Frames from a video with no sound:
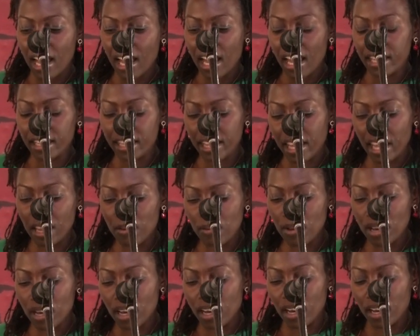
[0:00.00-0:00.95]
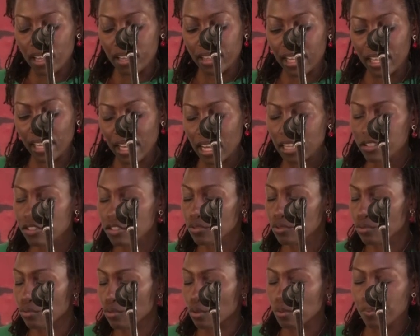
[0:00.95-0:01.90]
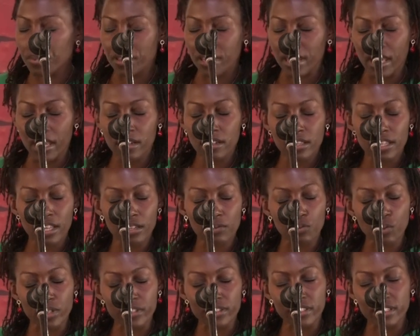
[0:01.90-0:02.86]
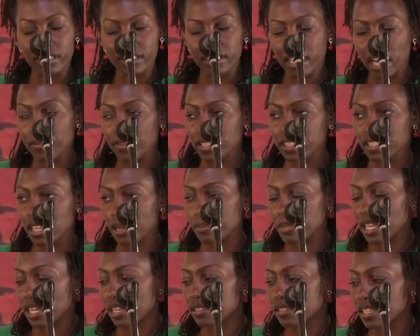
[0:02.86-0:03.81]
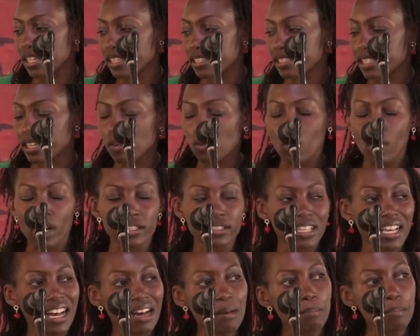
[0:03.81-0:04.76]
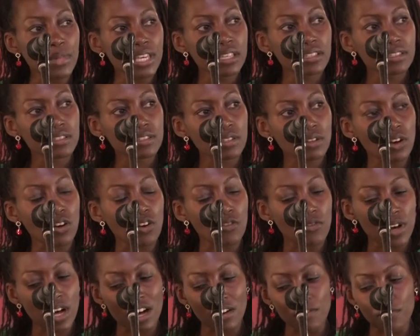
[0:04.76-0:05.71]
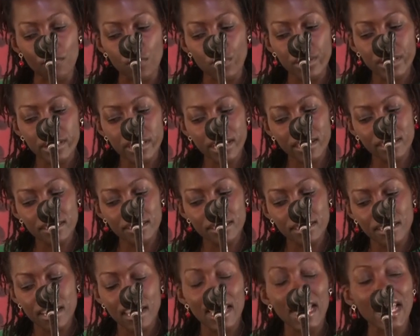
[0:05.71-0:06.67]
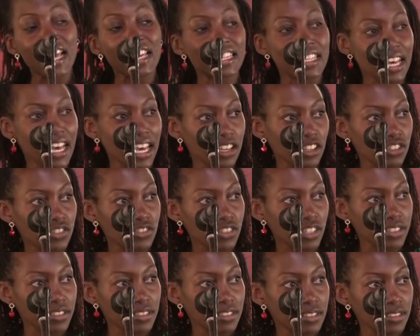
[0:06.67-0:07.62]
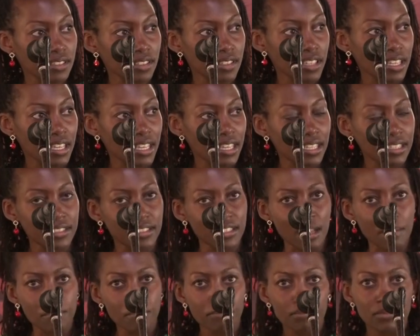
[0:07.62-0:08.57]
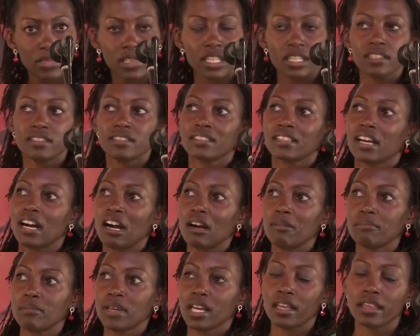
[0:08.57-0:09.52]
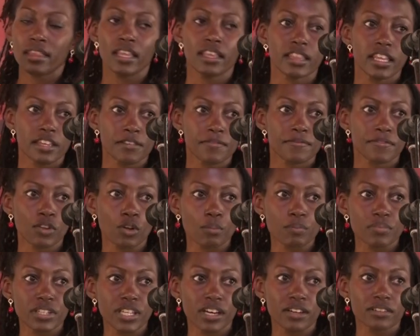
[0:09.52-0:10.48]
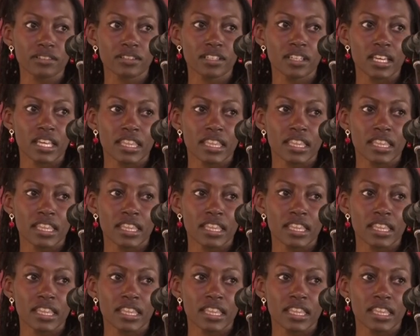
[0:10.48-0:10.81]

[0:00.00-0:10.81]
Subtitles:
And the last group then that was discovered some years later was a mix of avoidant and anxious. Some kids come, then they flop down.